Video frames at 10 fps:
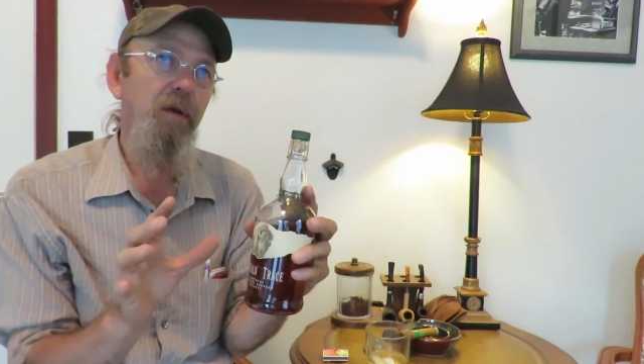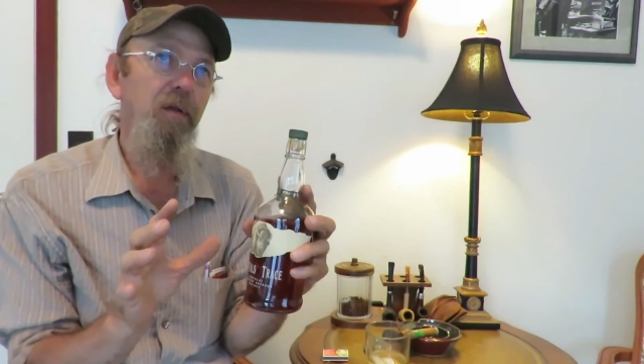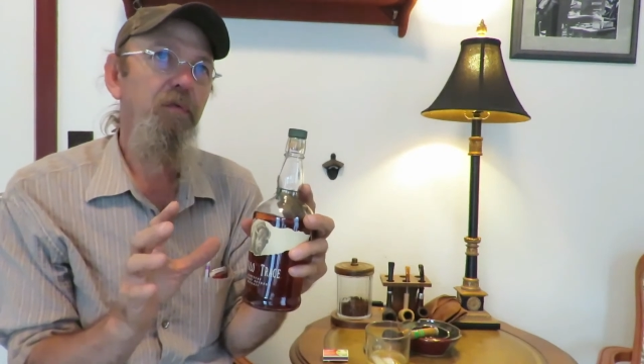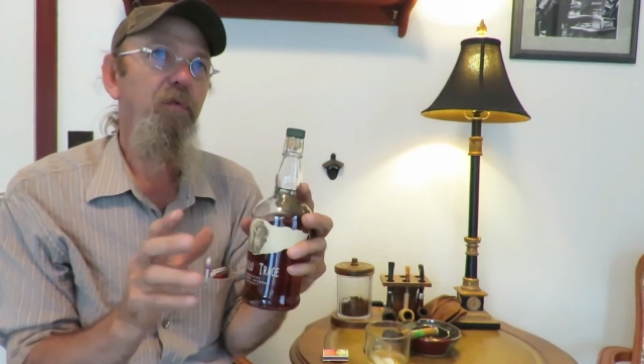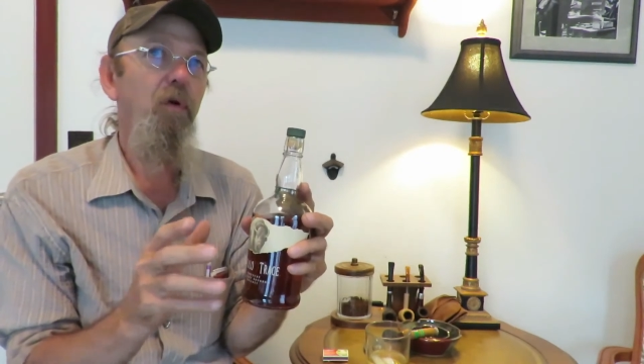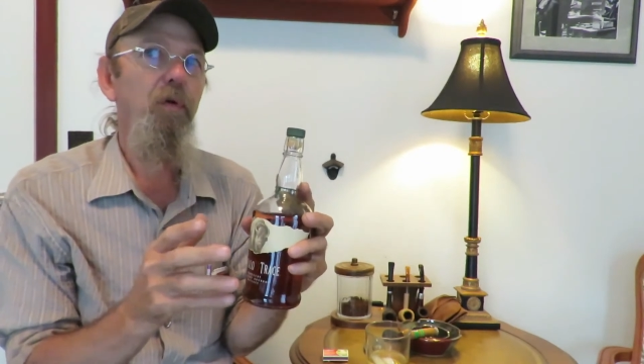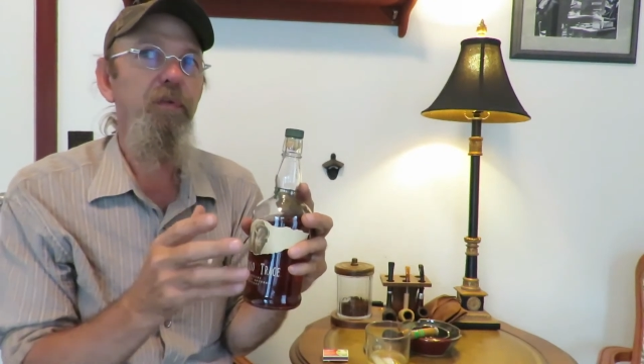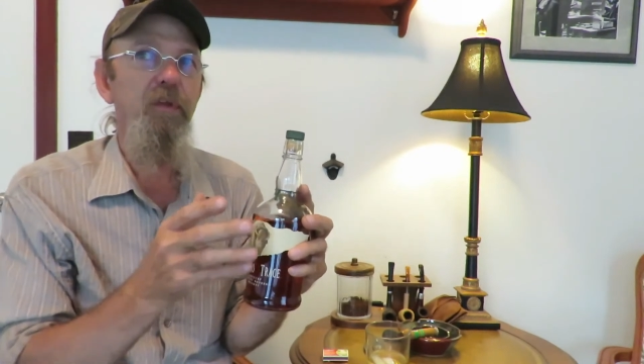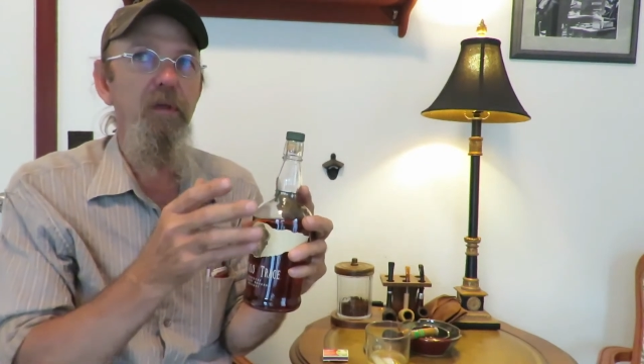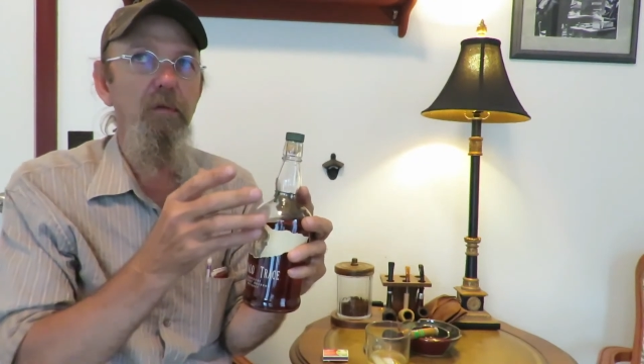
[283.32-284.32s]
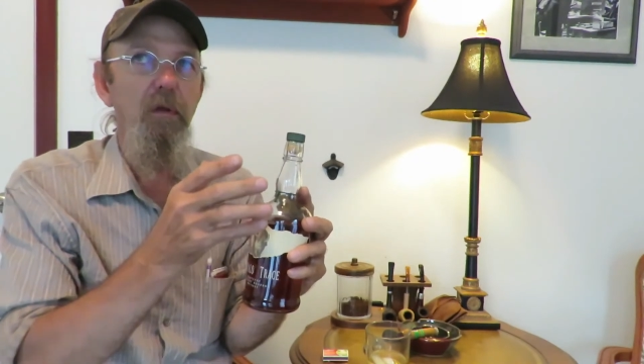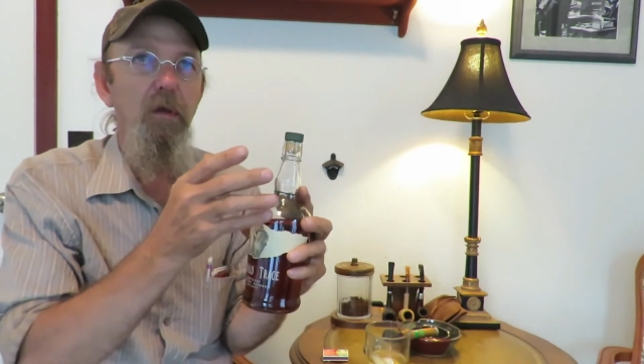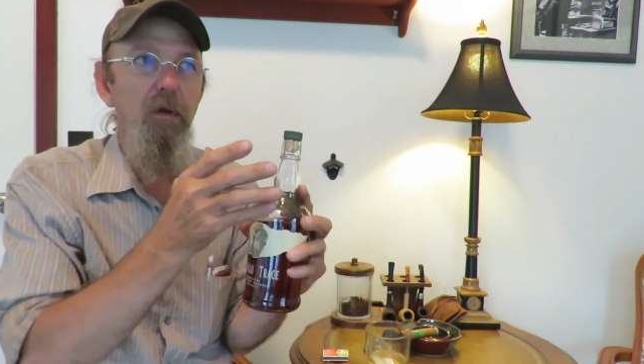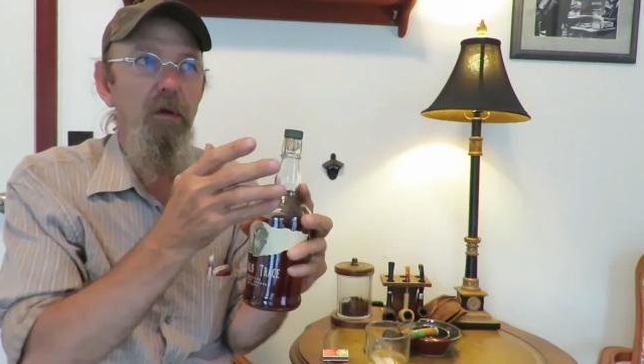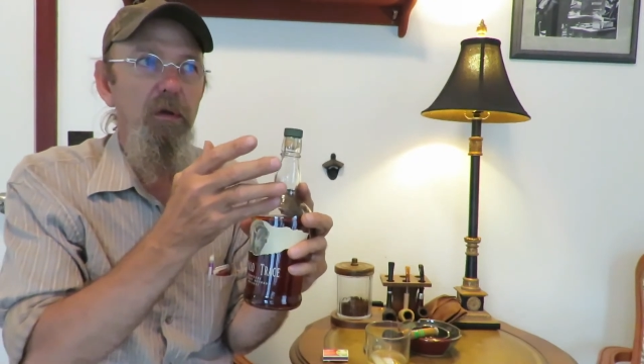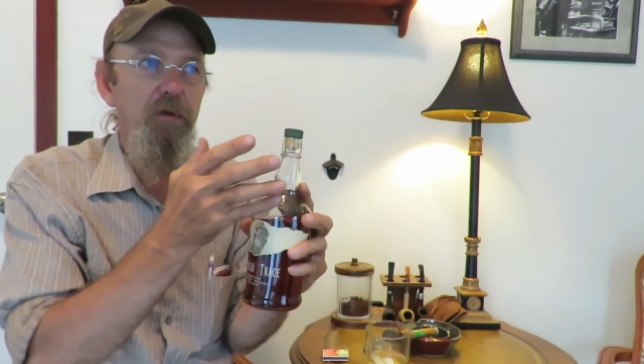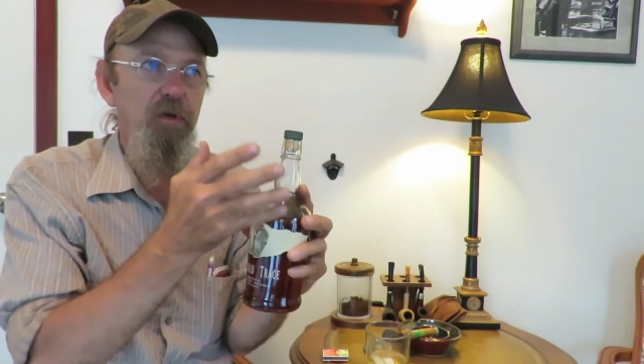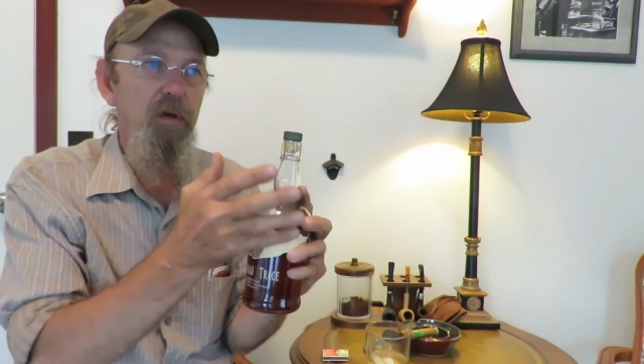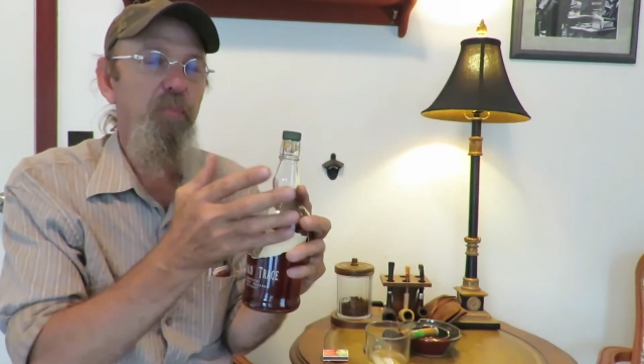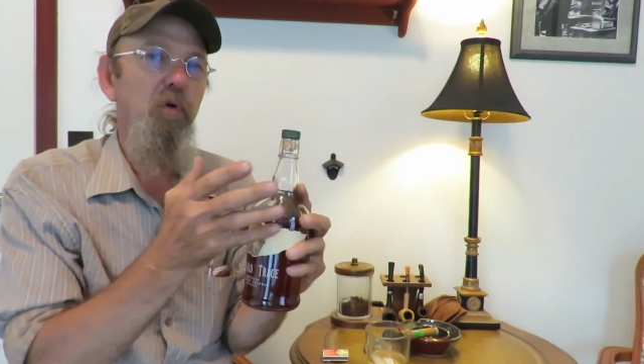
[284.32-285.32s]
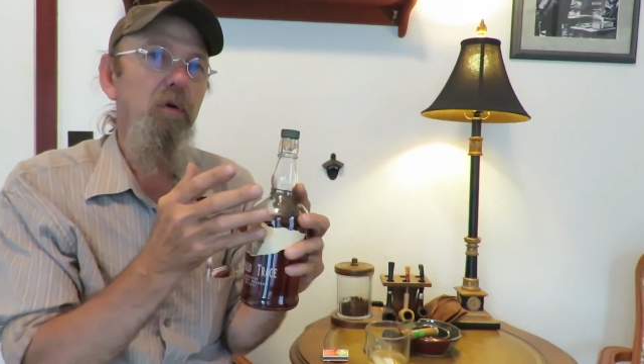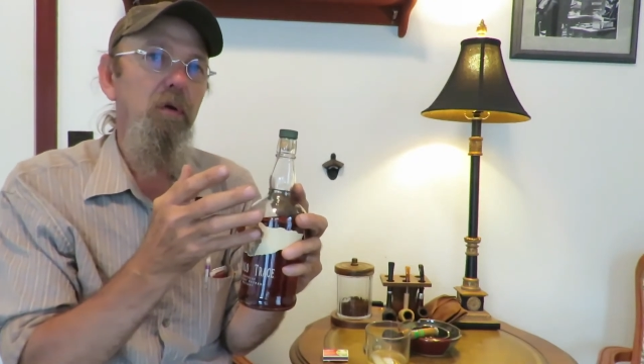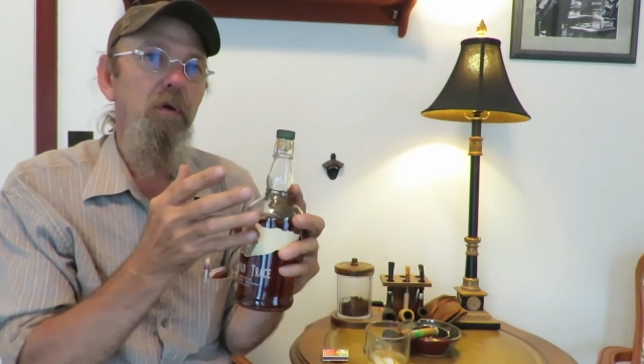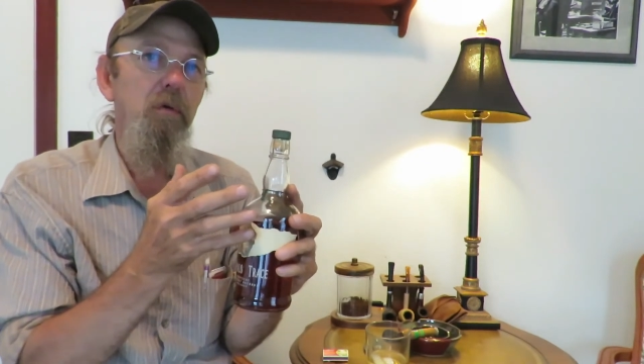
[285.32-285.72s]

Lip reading: as far as cheaper